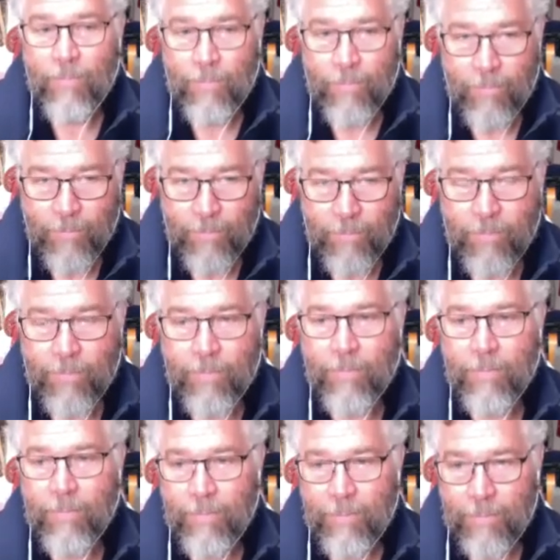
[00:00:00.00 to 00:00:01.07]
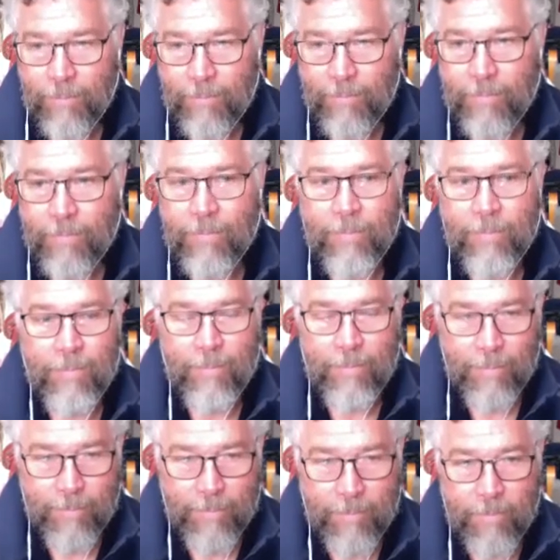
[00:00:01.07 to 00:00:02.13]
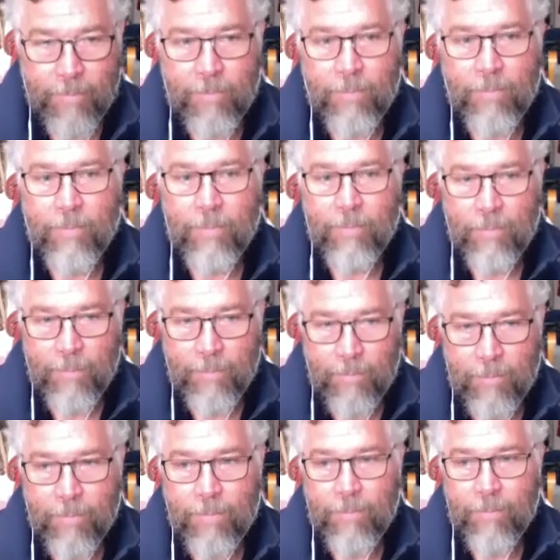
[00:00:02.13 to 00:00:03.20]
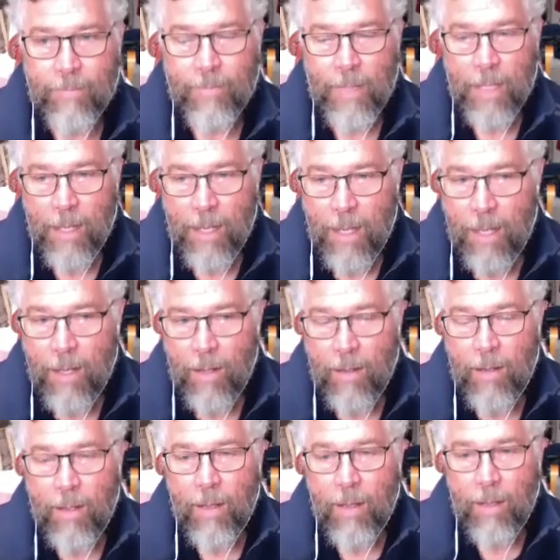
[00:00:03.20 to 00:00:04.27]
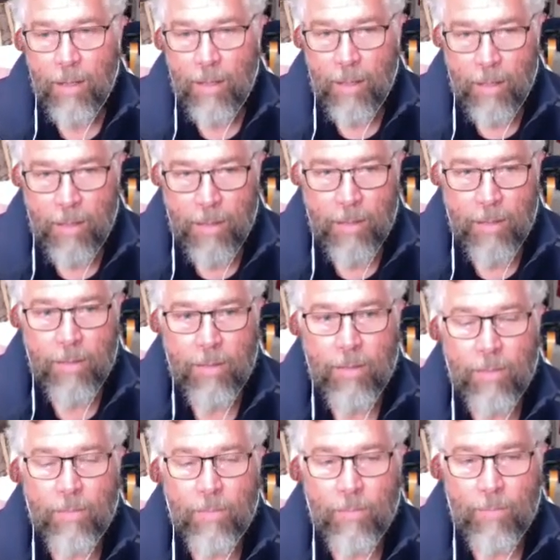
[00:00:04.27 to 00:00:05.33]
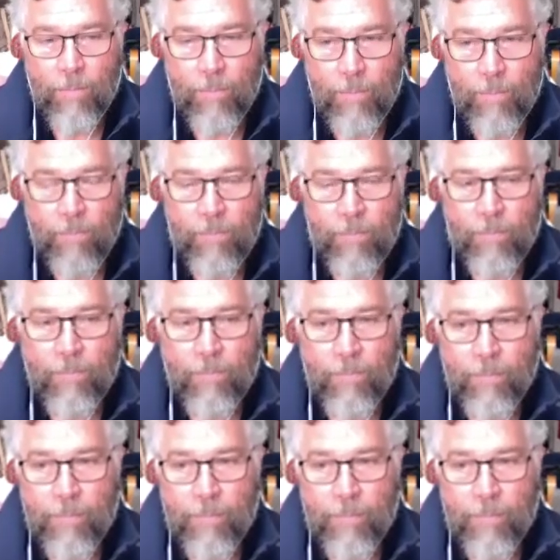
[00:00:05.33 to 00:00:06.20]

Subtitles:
This person isn't speaking.